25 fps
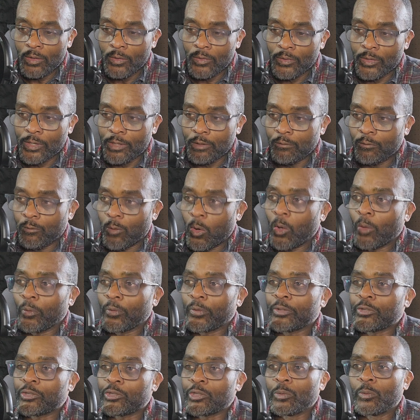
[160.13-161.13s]
The vault
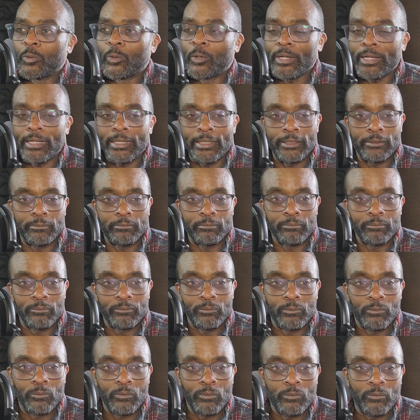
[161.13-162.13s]
that you were in
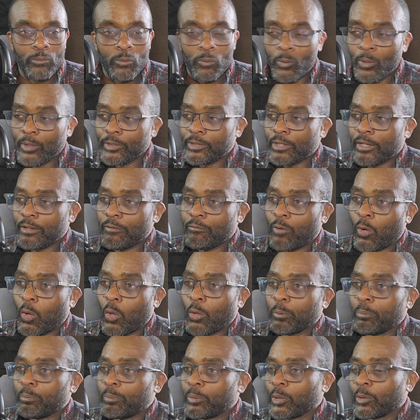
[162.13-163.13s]
was a
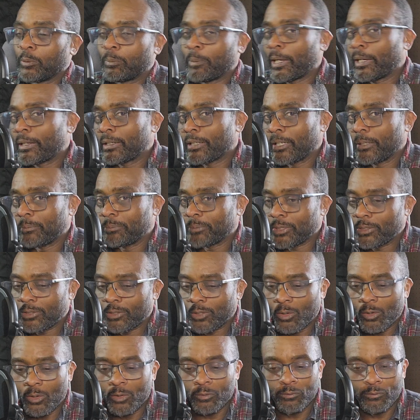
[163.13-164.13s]
vault built by a company
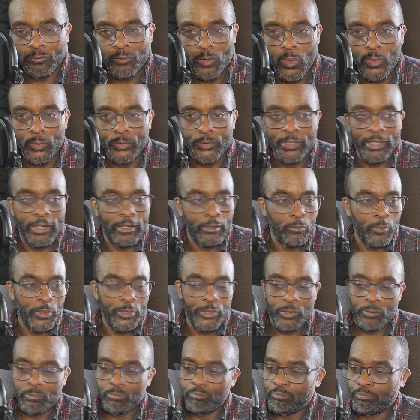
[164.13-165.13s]
called Vault-Tec,
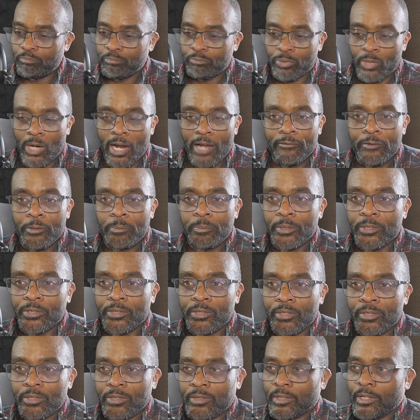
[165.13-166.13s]
which private
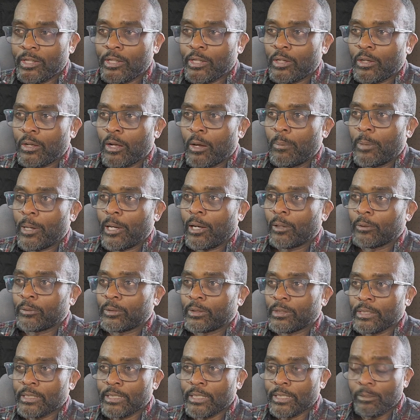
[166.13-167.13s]
business, think
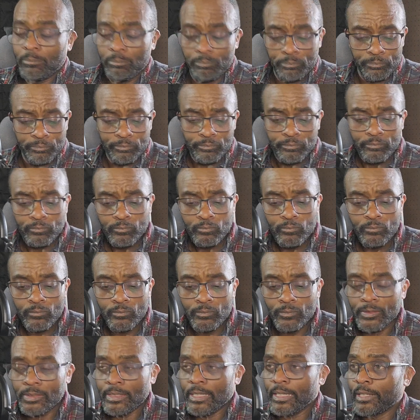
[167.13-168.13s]
about the
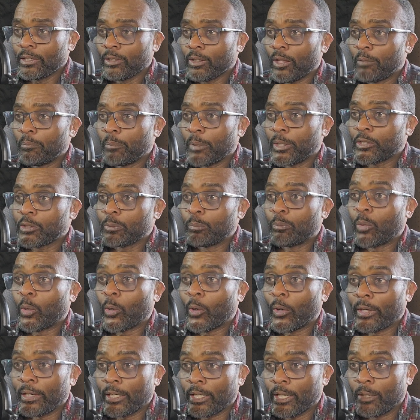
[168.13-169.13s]
Elon Musk
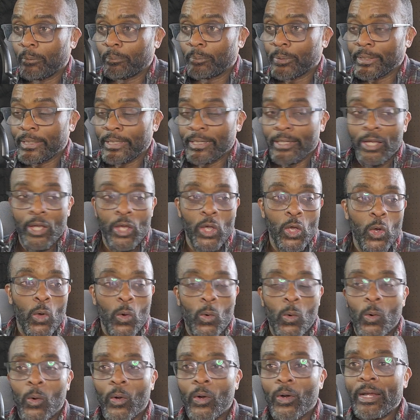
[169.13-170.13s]
Boring Company
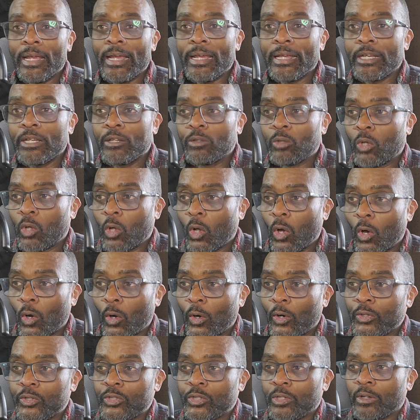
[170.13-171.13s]
or any
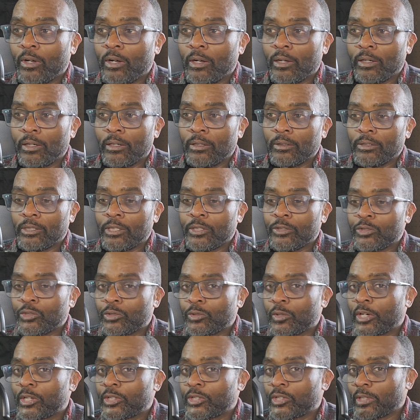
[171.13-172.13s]
large uh,
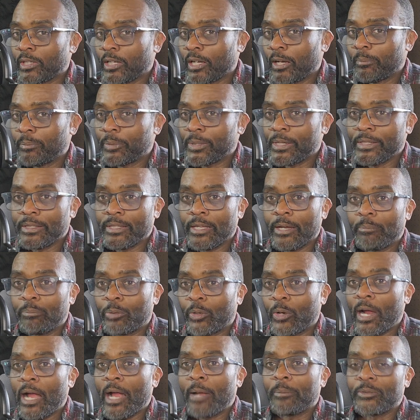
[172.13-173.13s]
construction company that
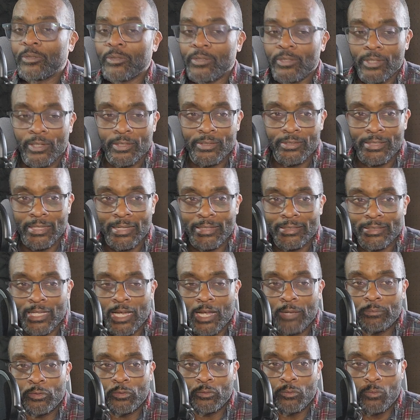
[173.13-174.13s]
perhaps does that
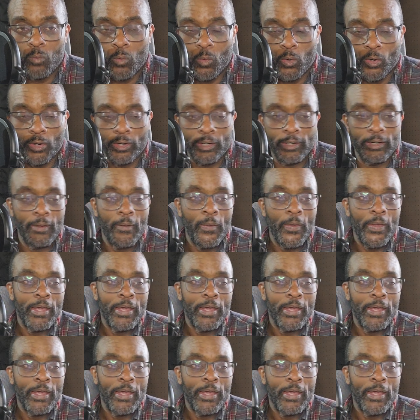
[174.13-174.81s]
type of work.